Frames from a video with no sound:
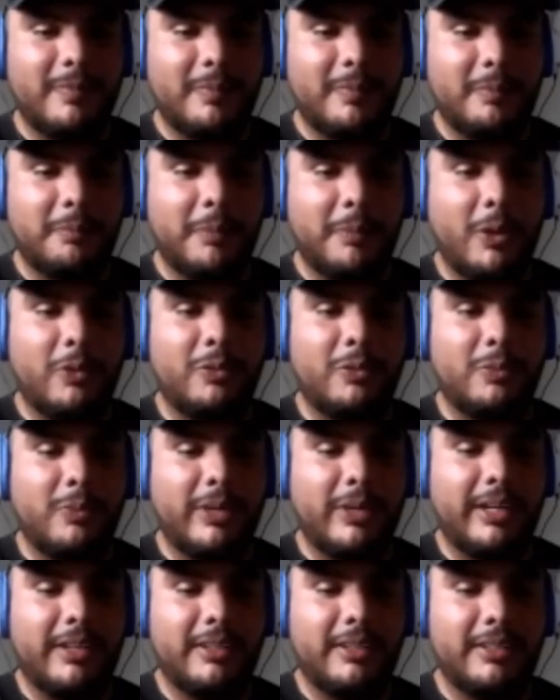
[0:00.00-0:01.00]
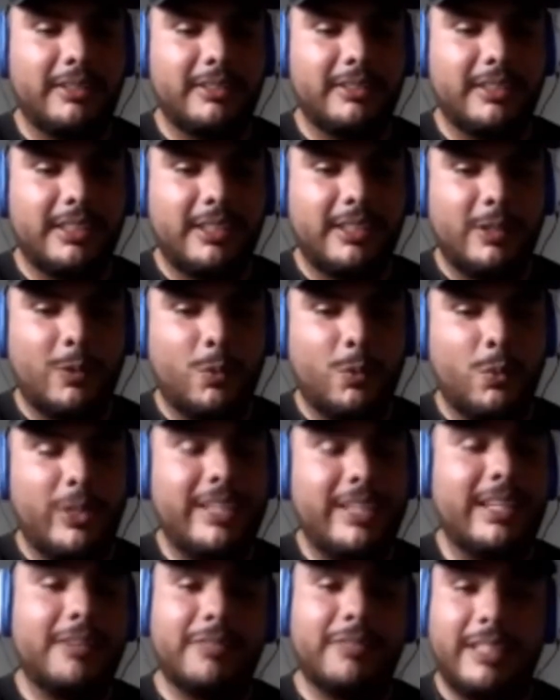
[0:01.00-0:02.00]
Both where we
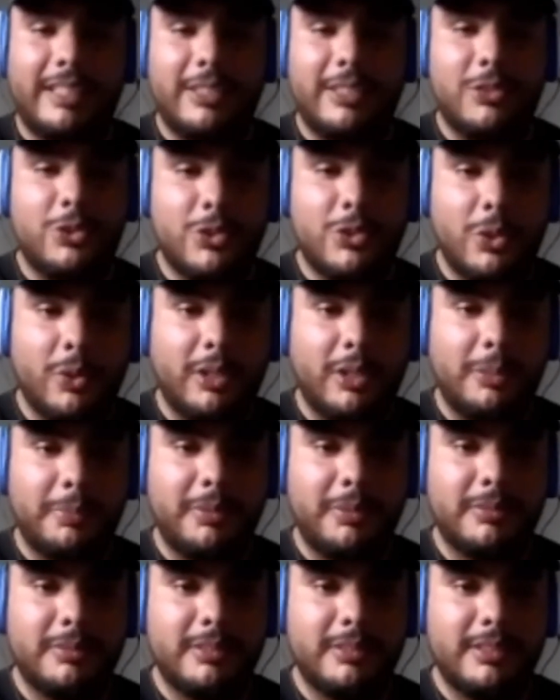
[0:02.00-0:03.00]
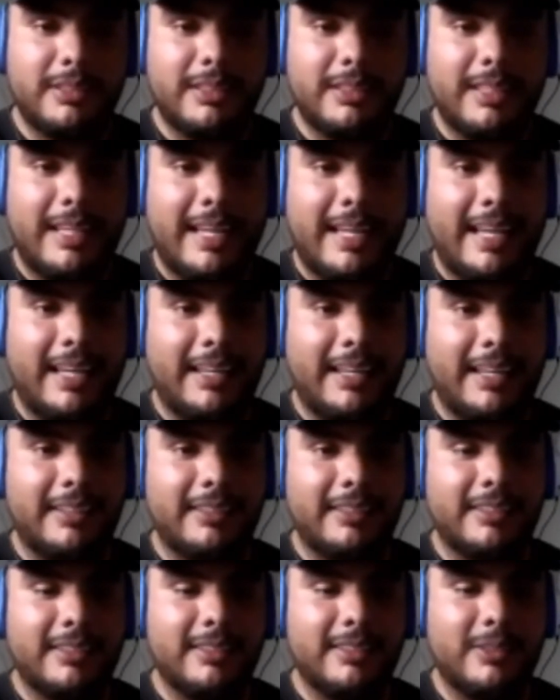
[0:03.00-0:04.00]
definitely need to show up
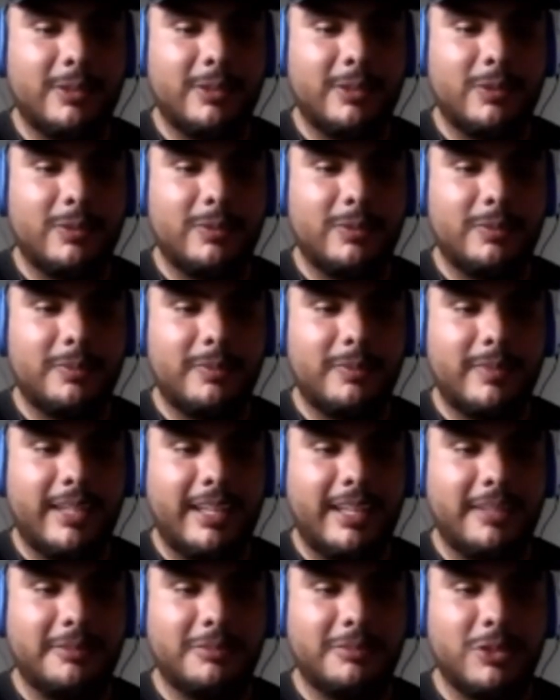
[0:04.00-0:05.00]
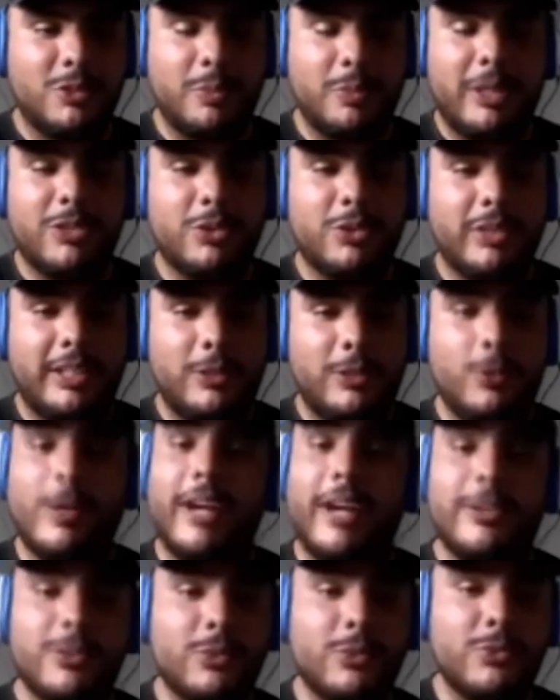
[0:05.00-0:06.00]
and just make sure that you
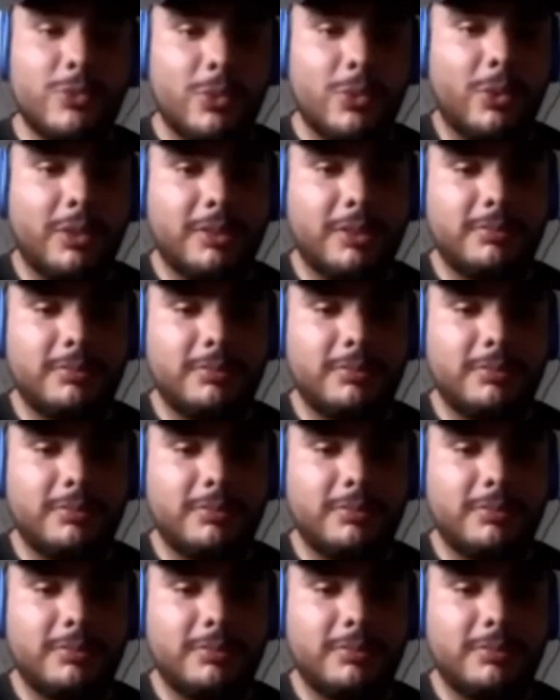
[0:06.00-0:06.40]
guys don't score.